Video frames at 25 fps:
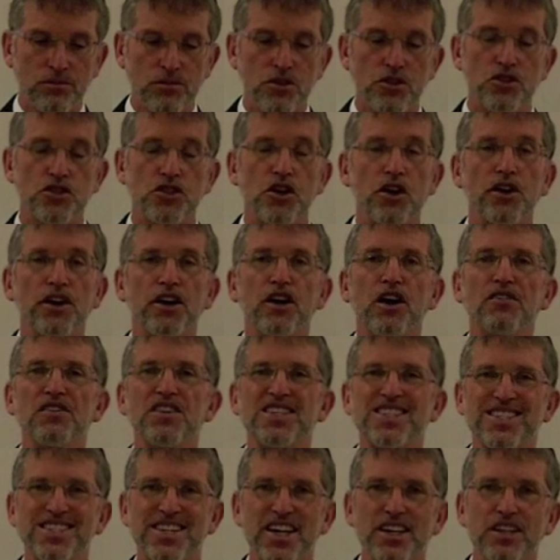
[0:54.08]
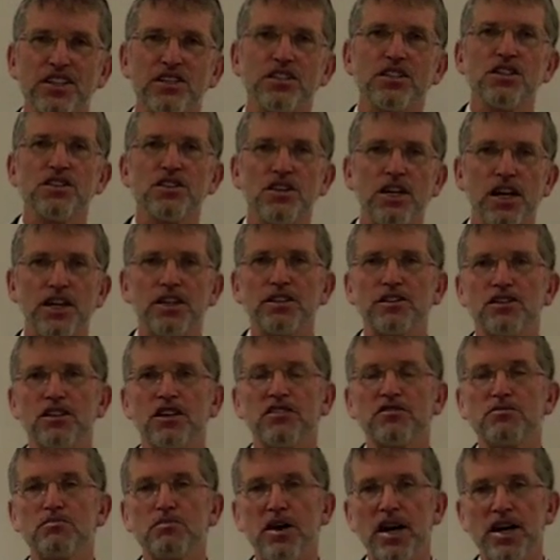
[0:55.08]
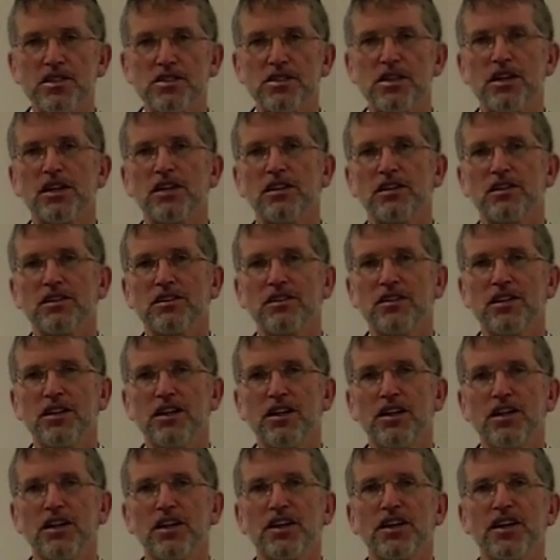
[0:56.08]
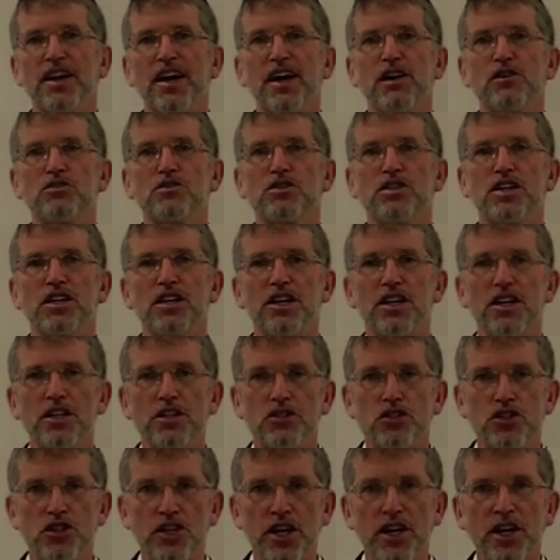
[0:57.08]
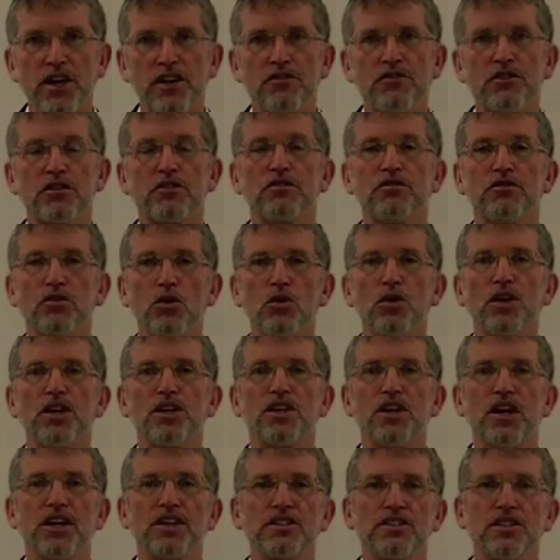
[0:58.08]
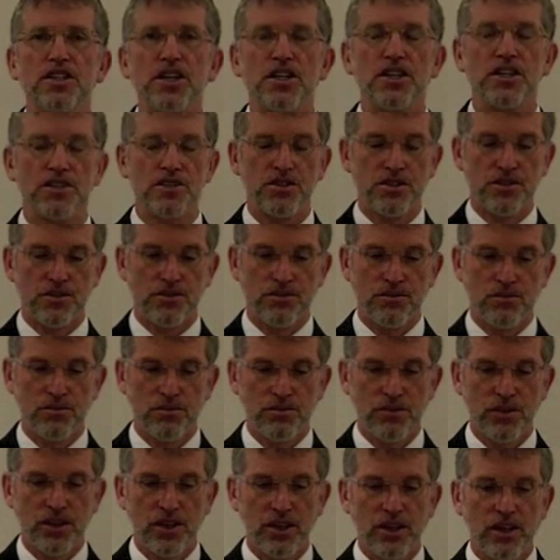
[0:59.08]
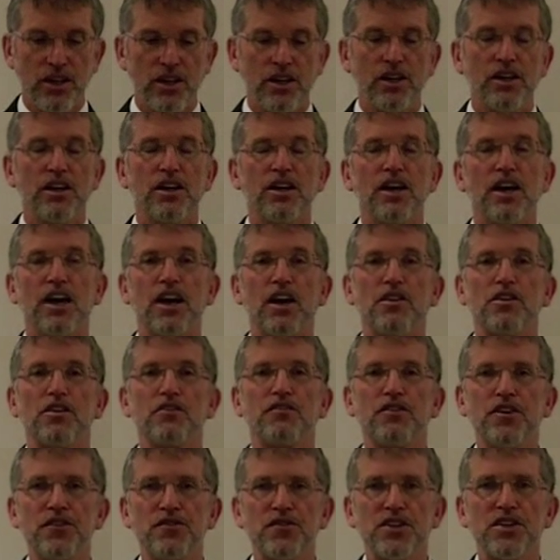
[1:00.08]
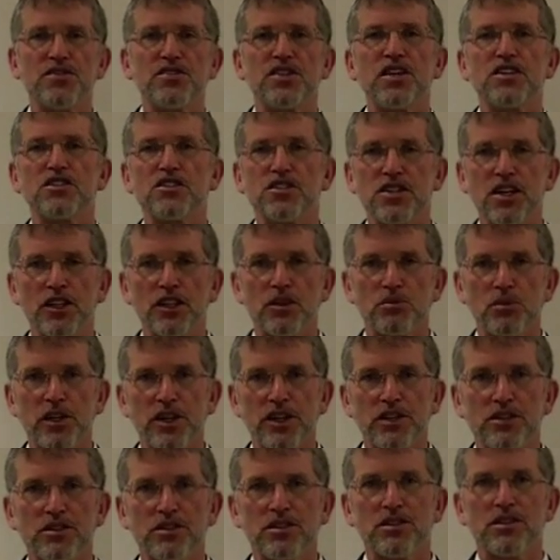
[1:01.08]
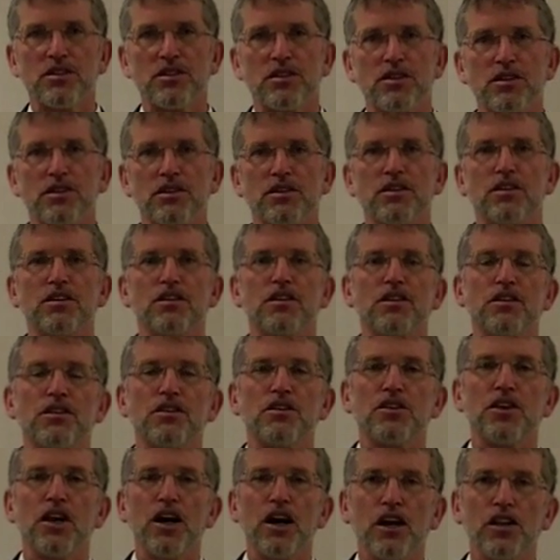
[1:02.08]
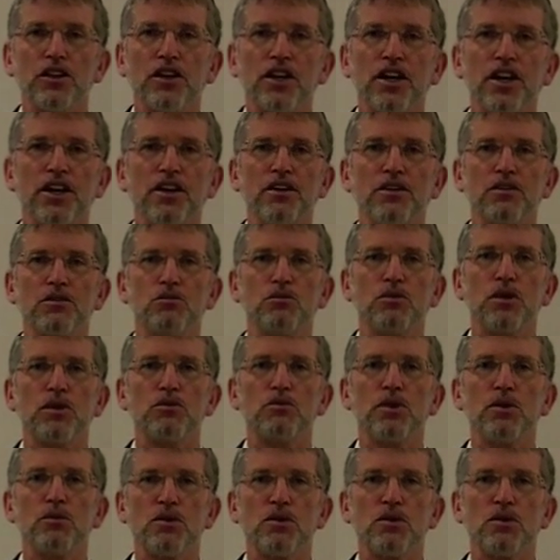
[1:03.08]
starting on the second night of Pesach, counting each day for 49 days, and on the 50th day celebrate the holiday when we